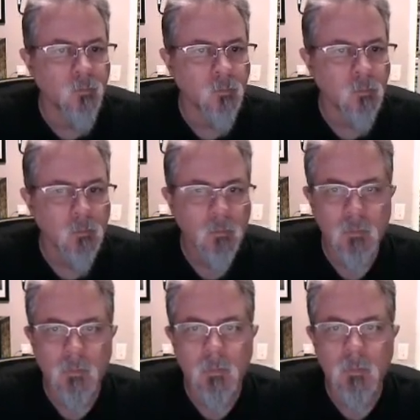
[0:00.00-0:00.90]

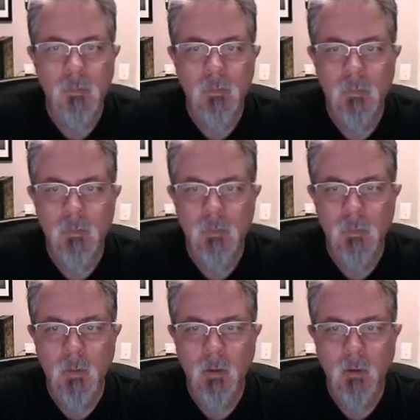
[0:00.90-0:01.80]

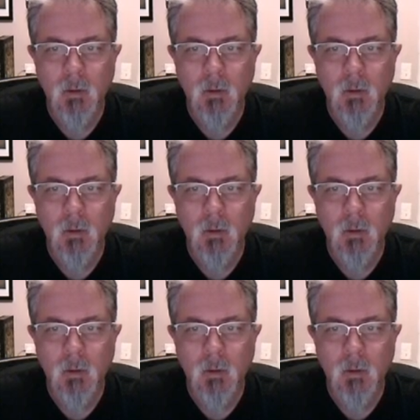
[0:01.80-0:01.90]
[no speech]